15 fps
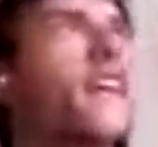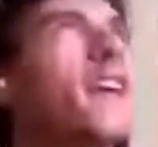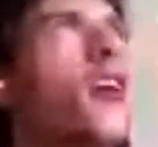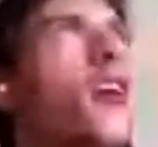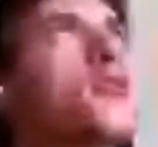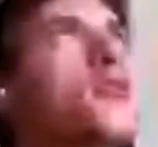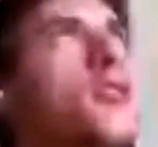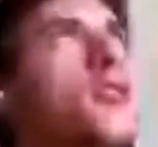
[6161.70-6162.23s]

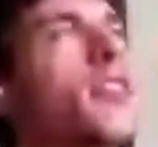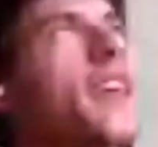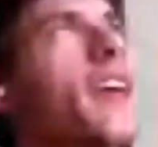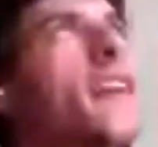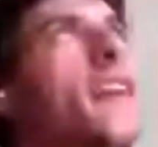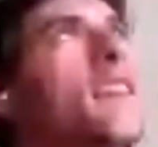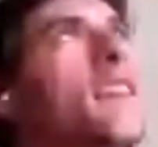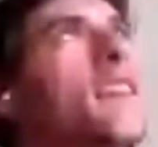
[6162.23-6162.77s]
Also, in the
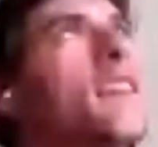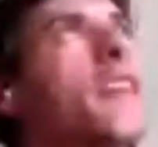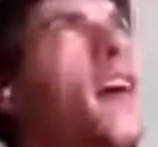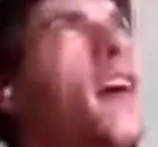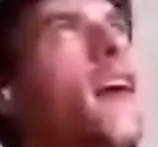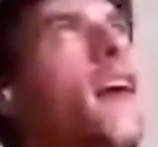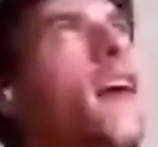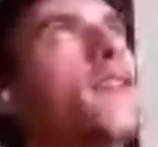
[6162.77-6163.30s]
cases
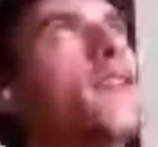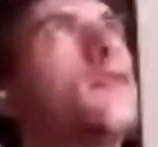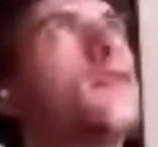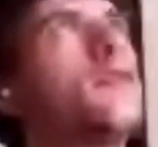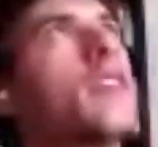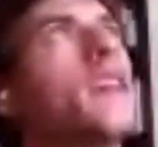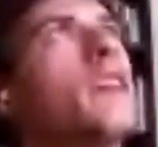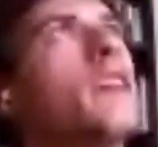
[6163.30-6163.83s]
of
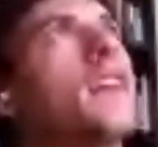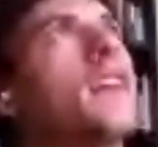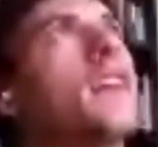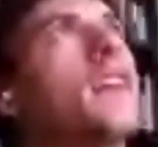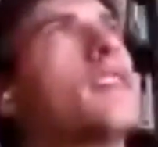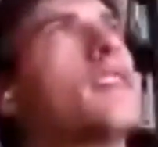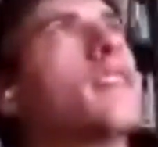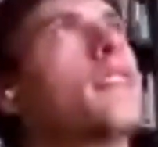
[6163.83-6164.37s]

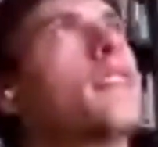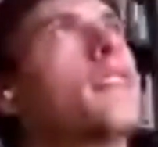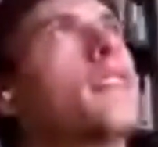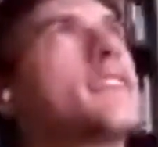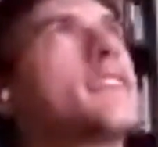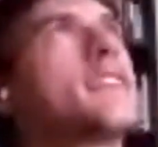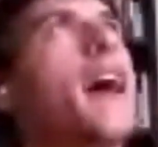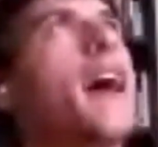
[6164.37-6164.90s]
the
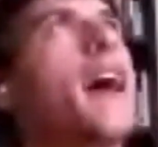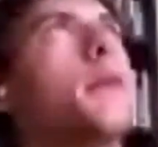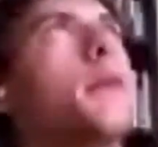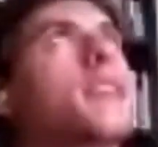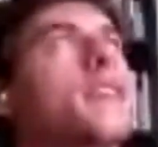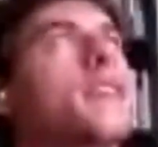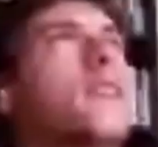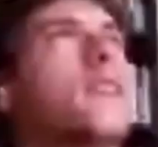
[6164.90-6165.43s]
Sabbath,
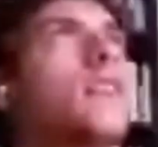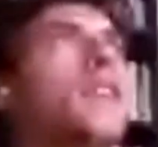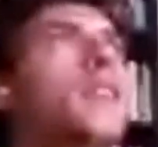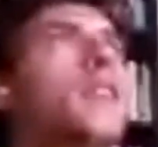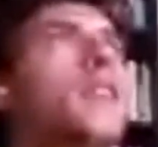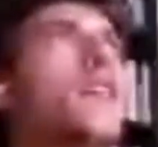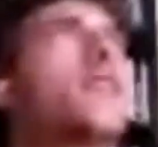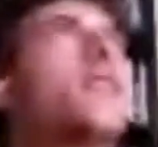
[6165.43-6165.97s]

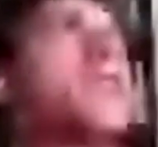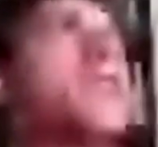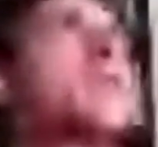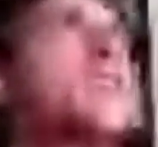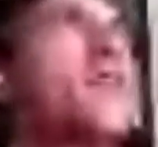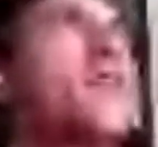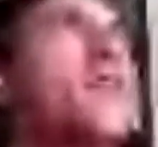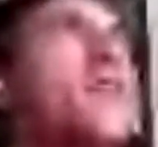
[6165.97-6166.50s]
the
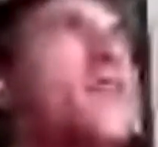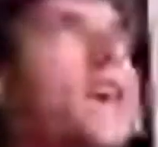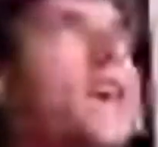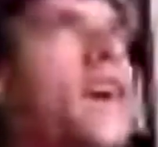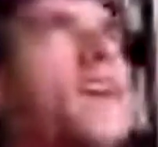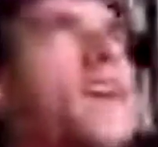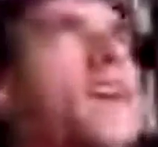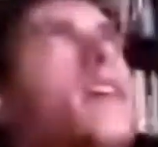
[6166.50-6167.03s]
seventh
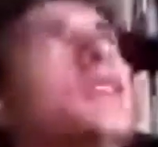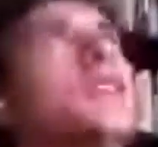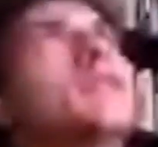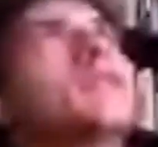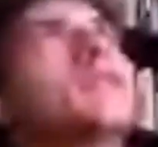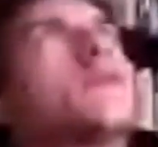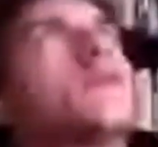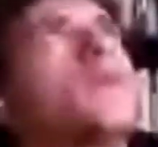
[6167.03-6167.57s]
day
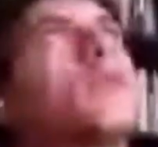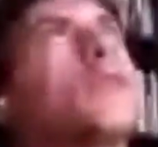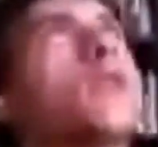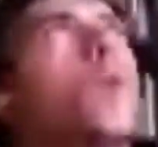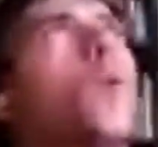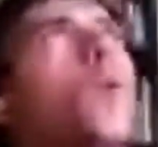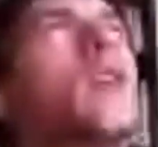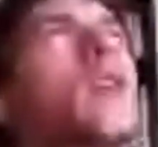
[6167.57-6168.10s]
is
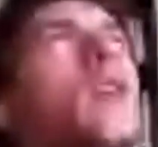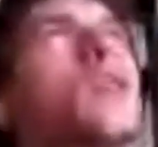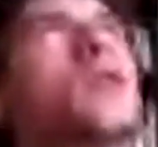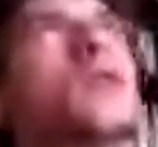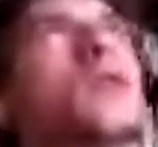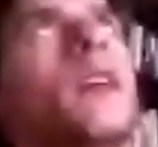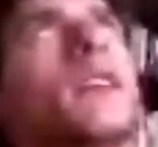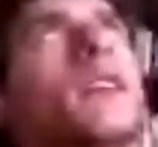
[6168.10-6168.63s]
the one in which
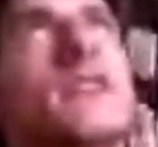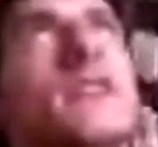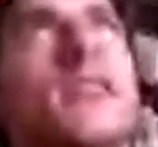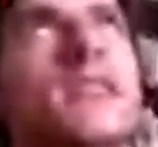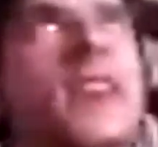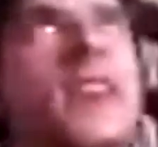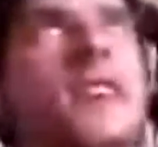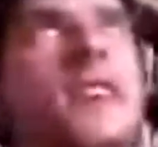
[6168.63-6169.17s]
you rest.
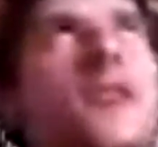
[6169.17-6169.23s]
6 days